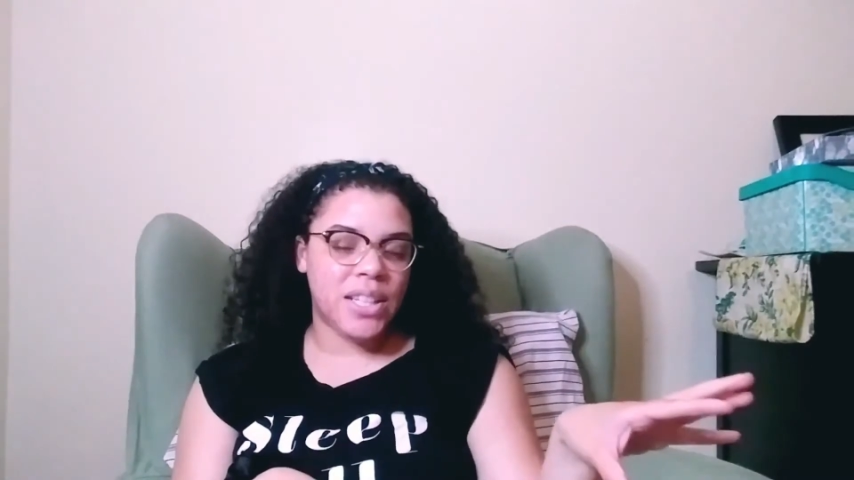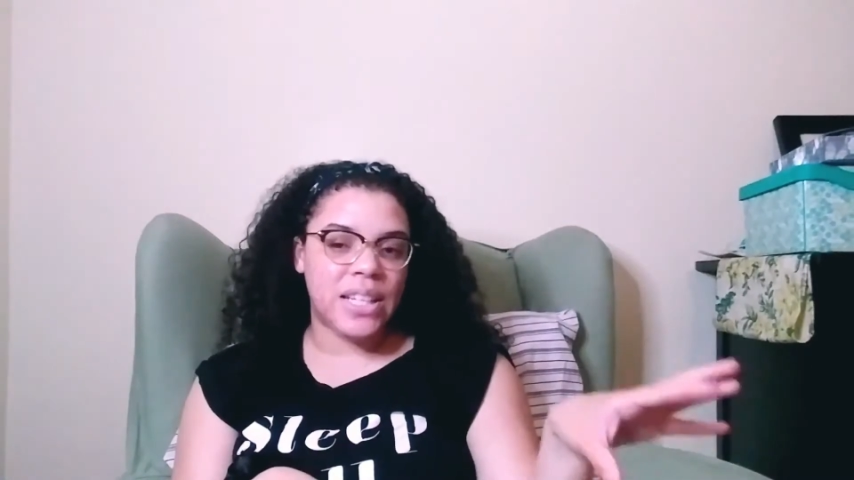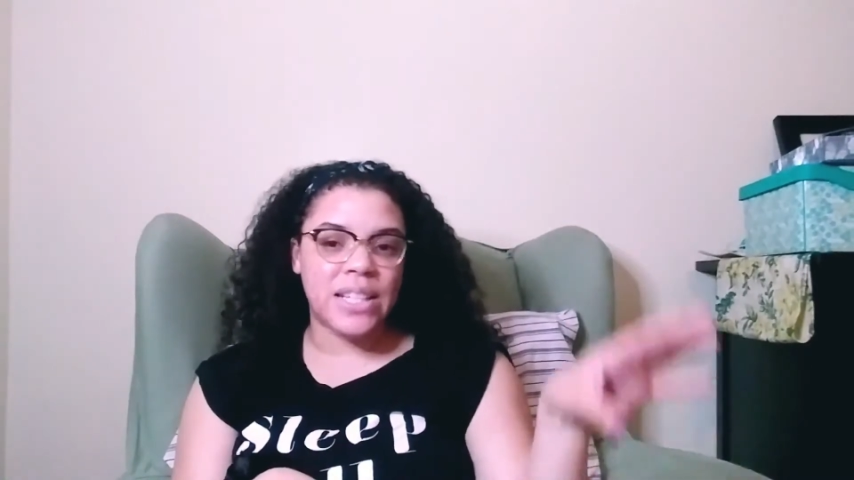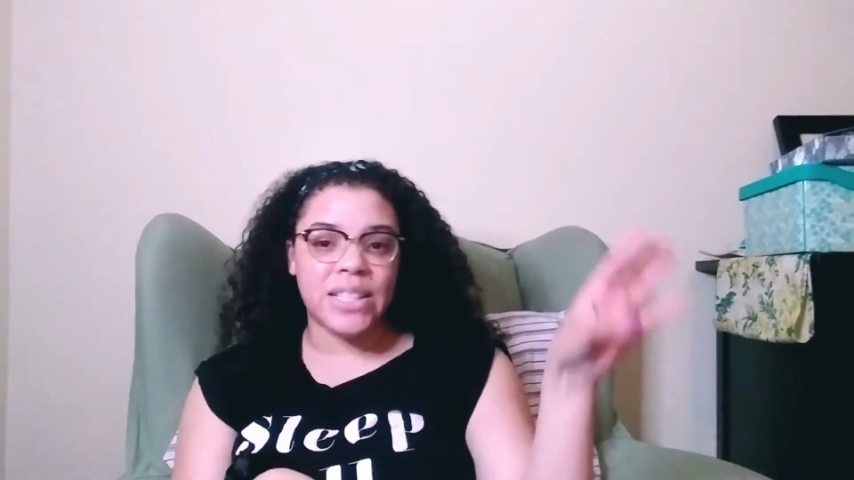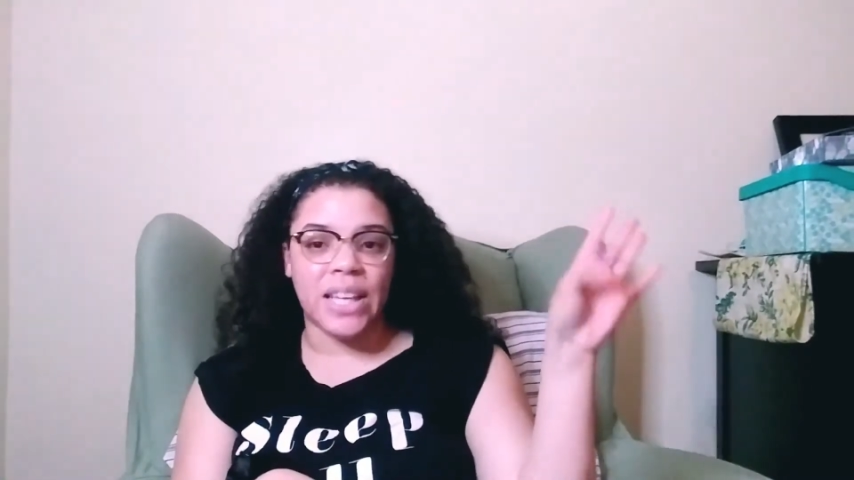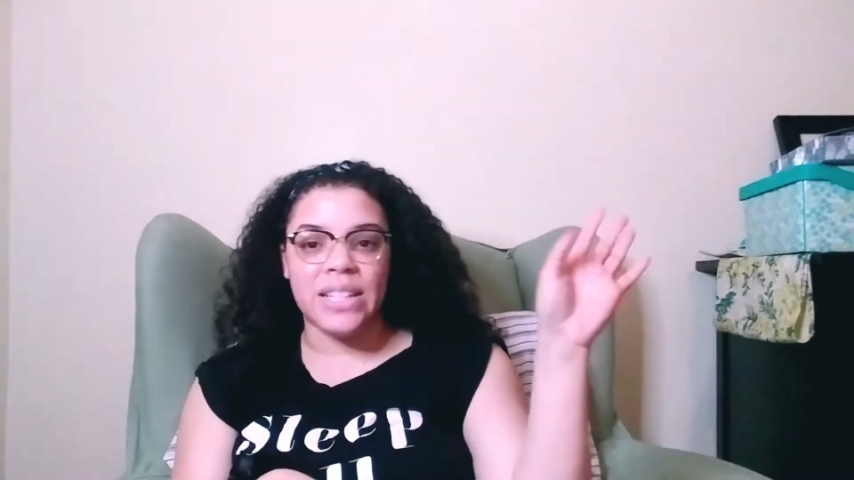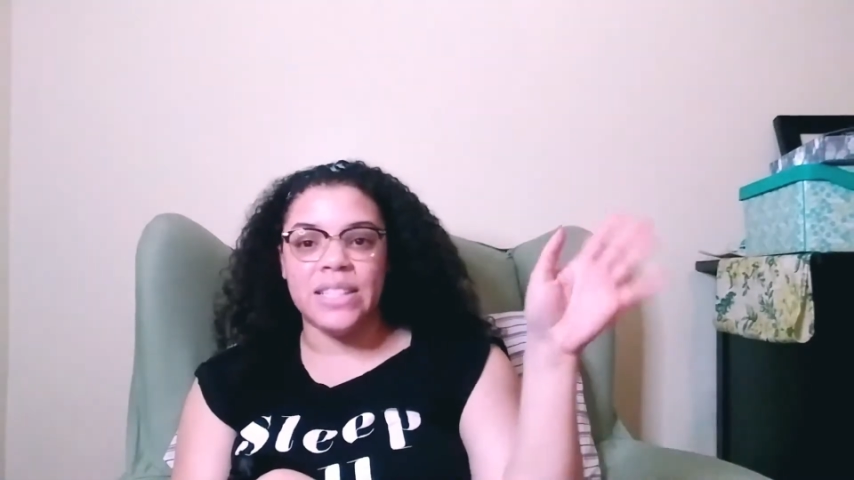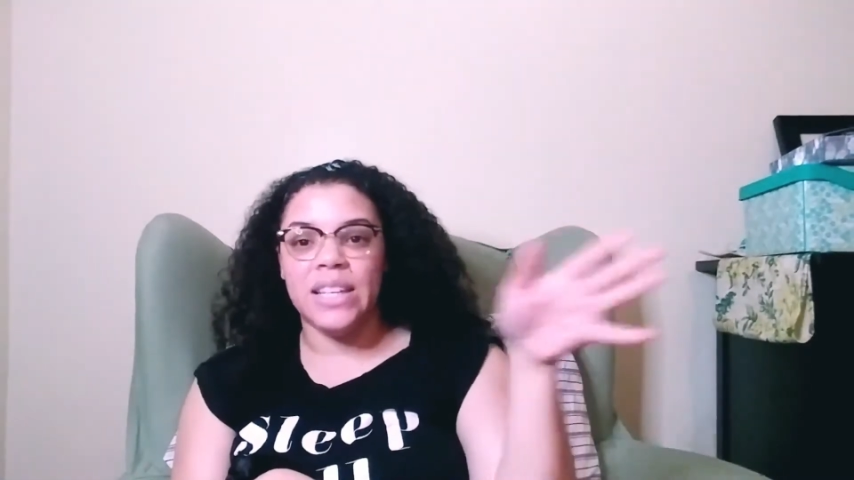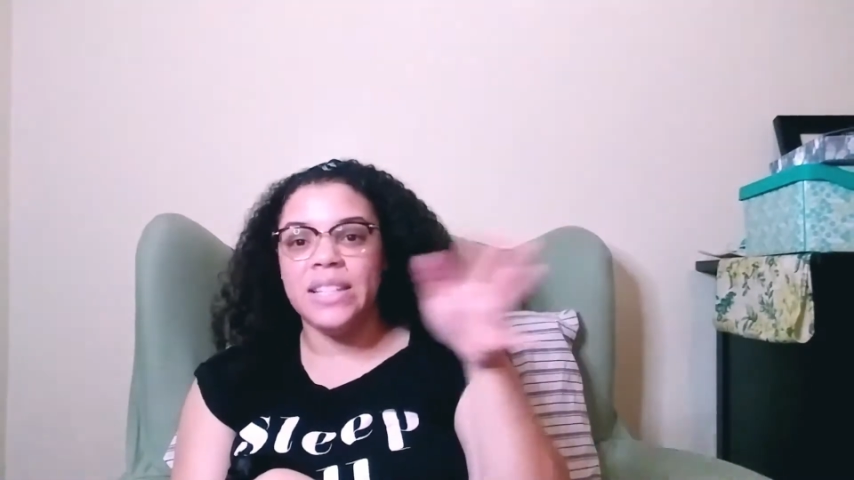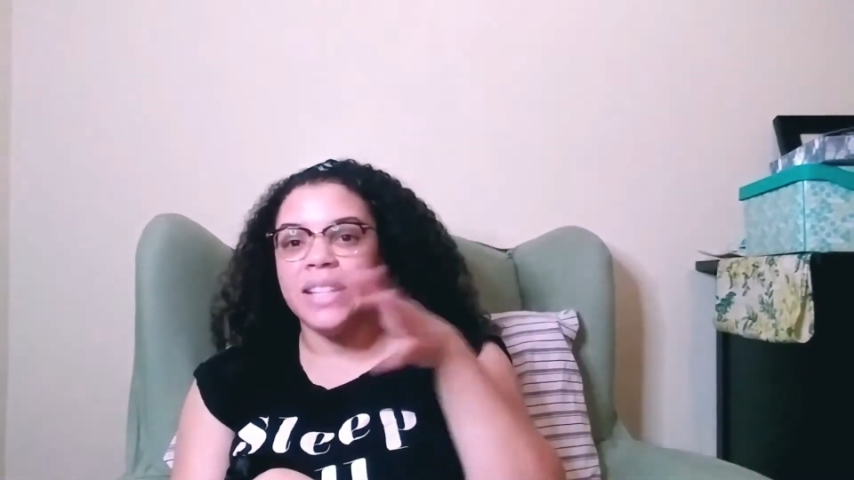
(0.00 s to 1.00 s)
He's like
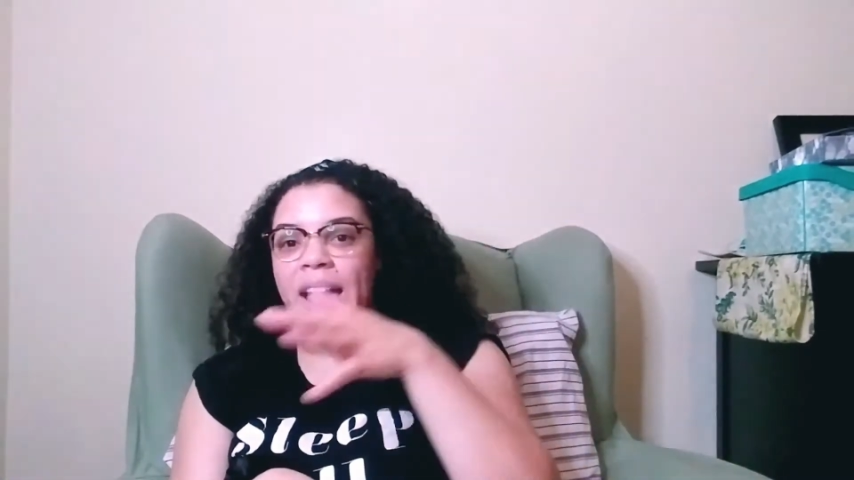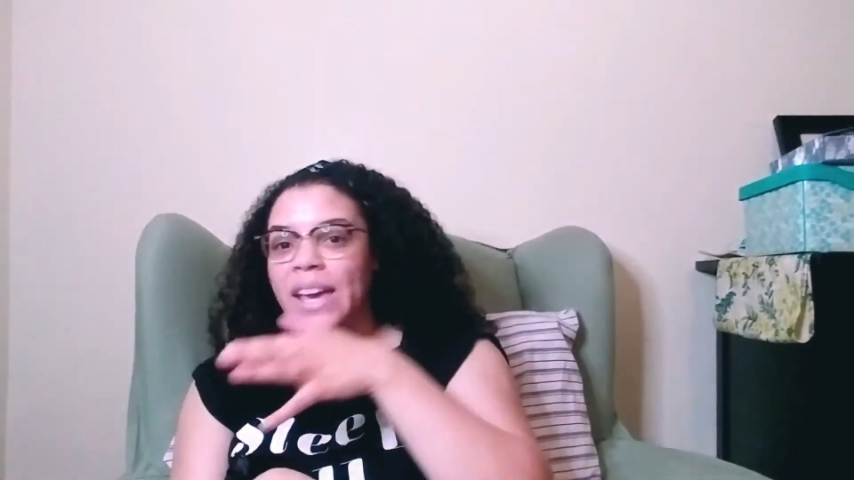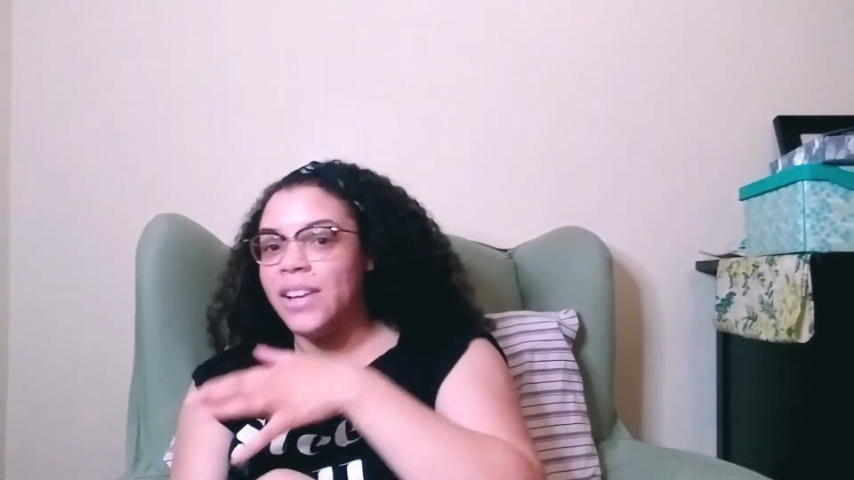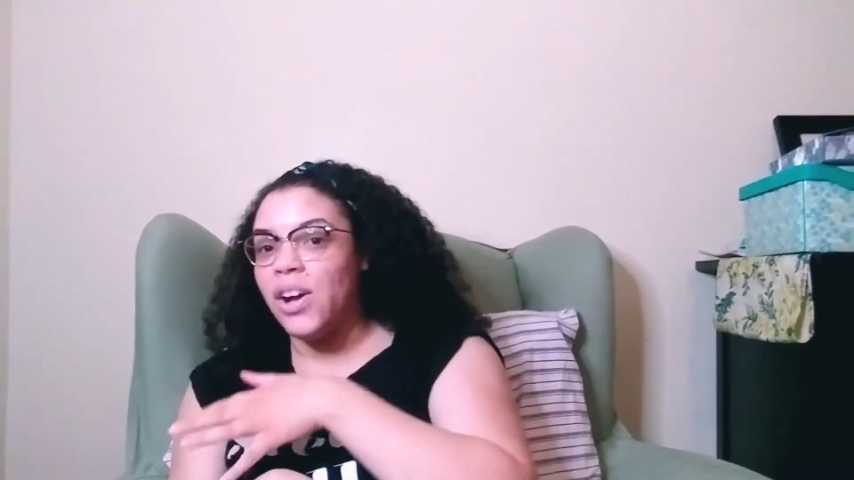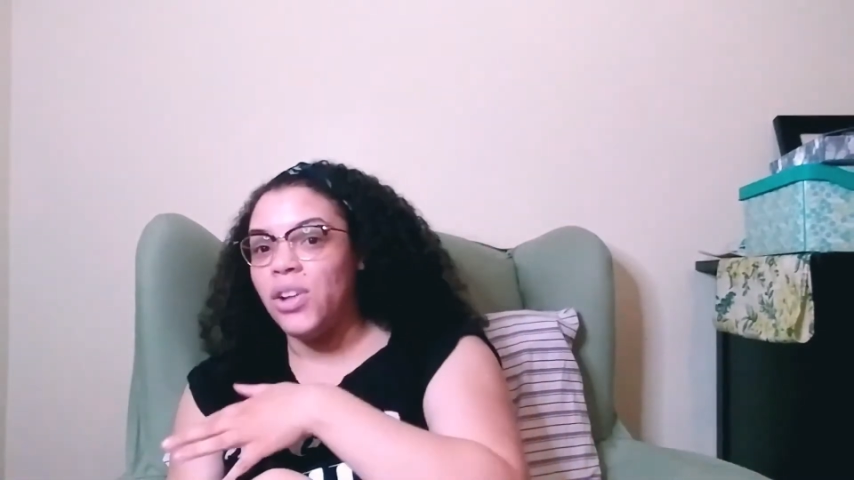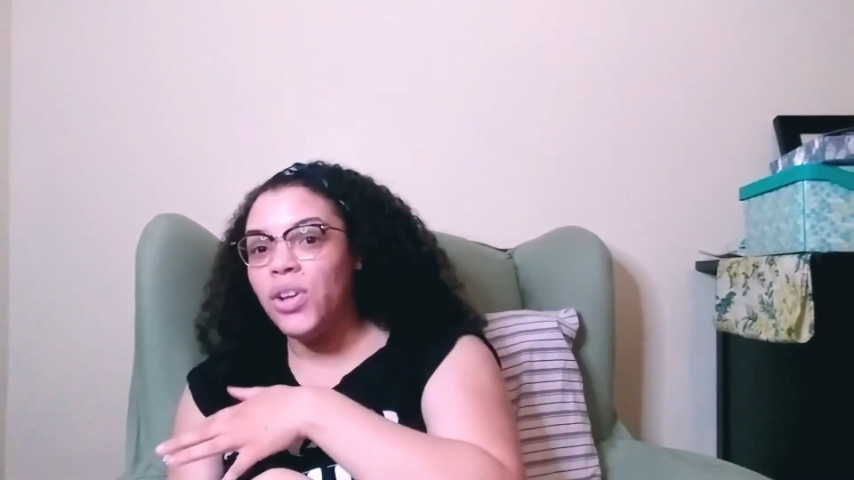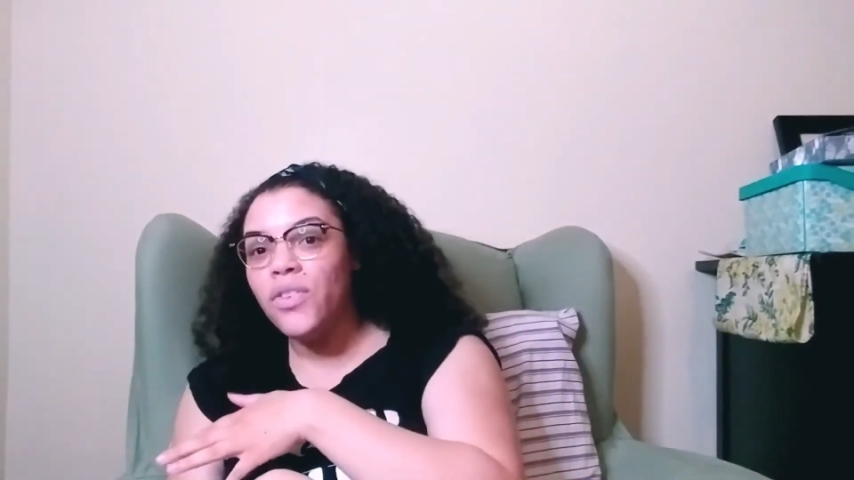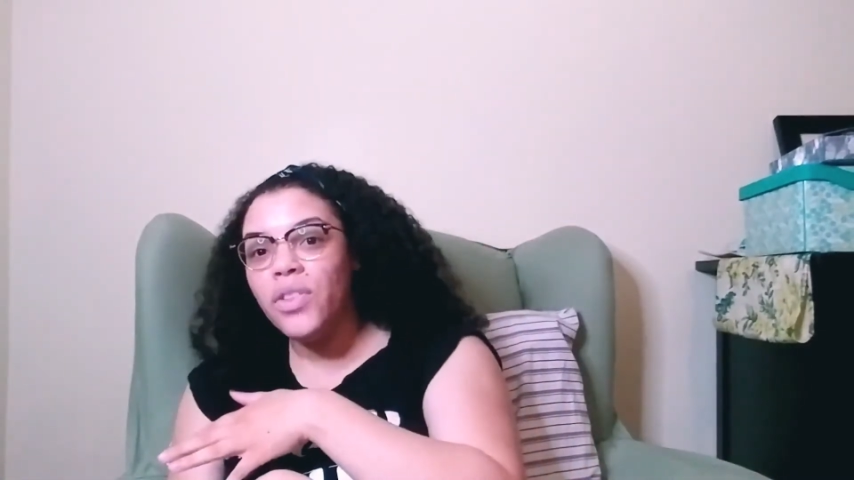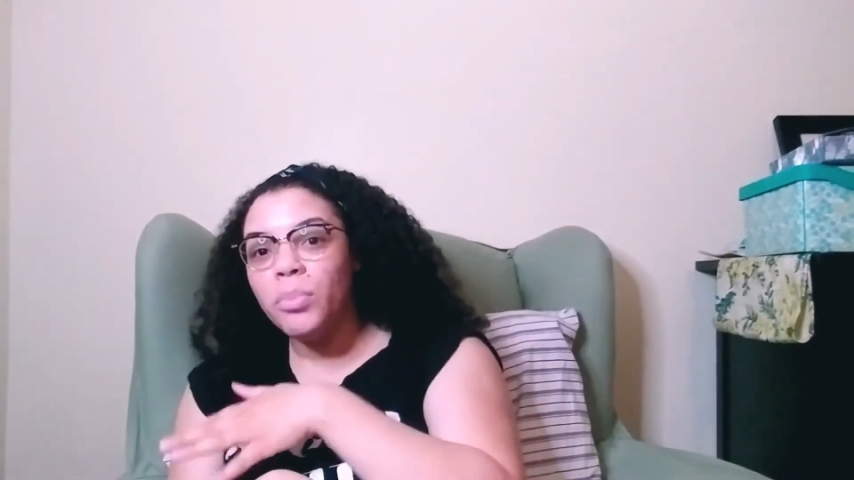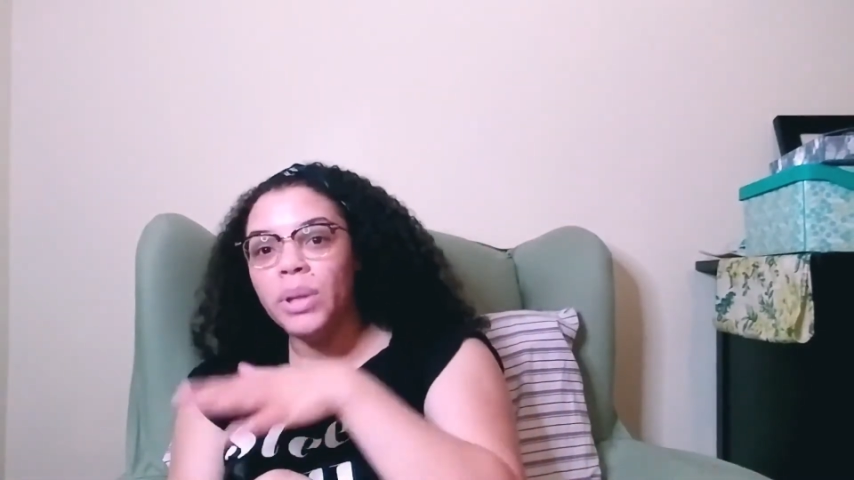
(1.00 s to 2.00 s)
zigzagging all over
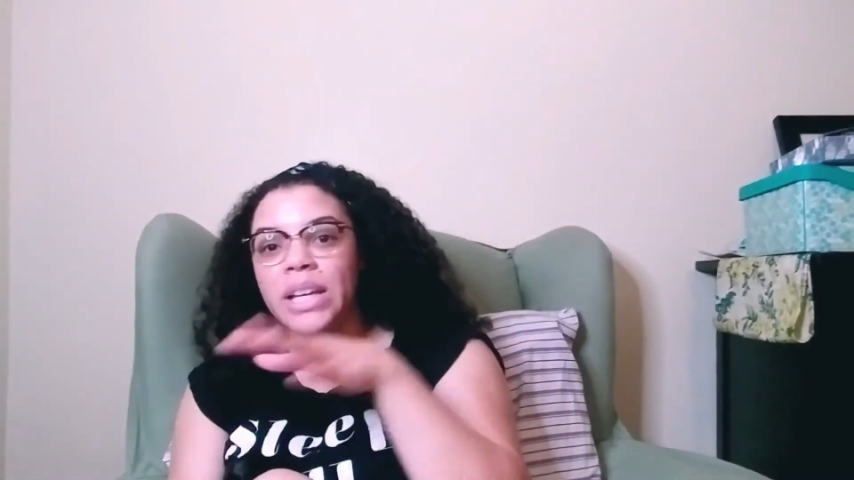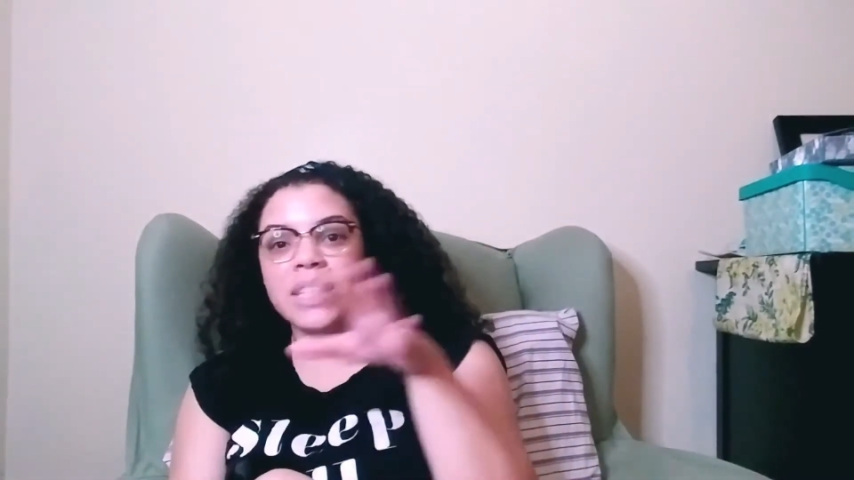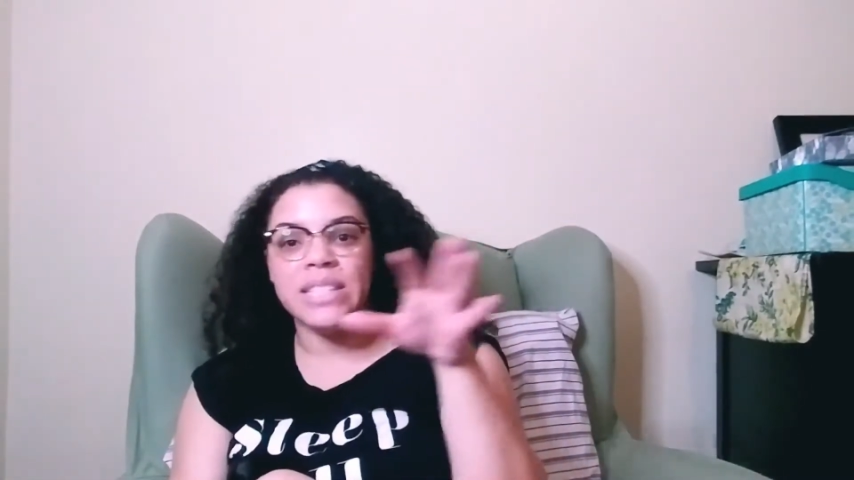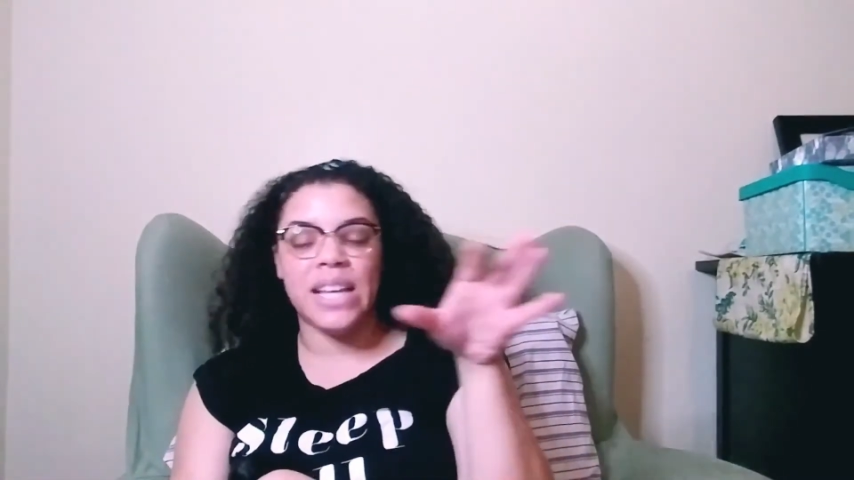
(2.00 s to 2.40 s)
the place,